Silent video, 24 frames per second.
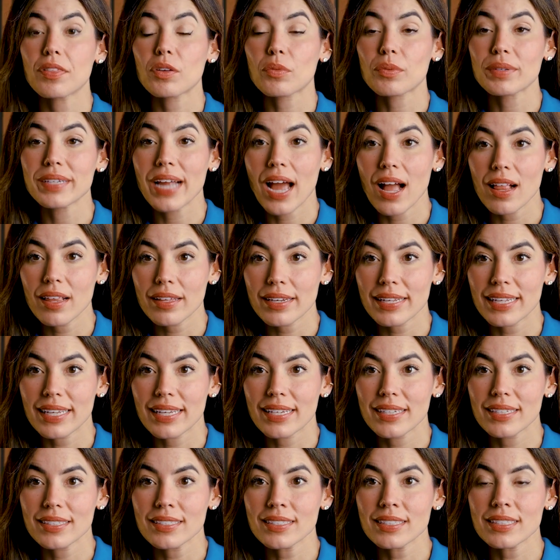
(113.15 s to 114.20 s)
And the
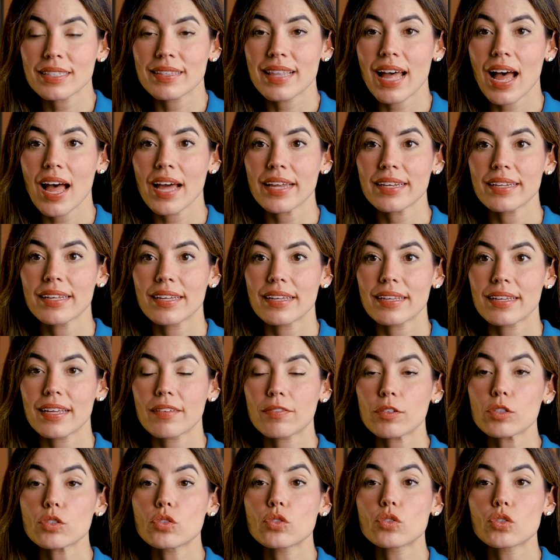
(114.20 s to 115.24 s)
reality is that
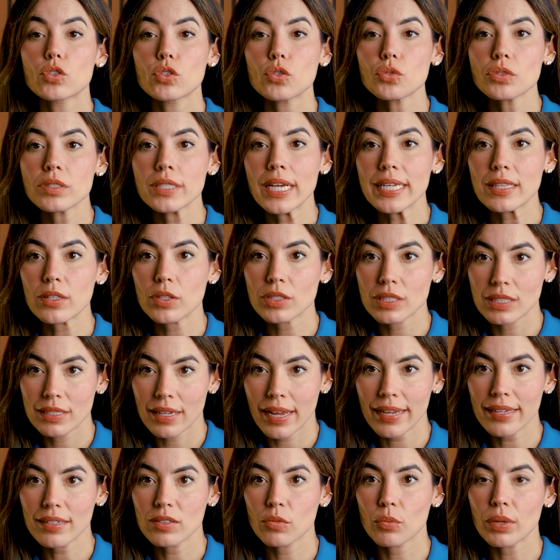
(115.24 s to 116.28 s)
if you do take those
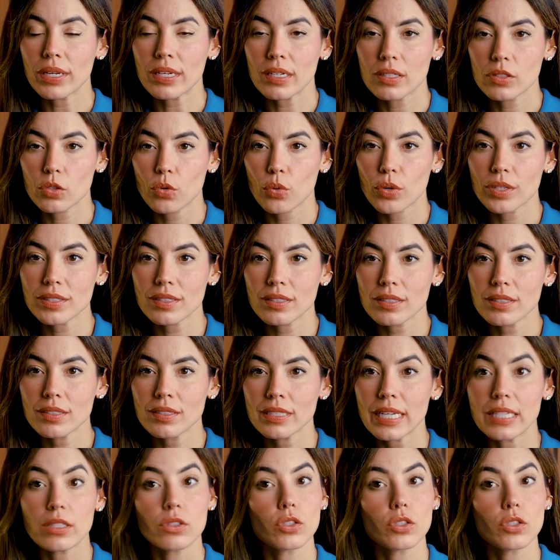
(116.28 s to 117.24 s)
night and weekend courses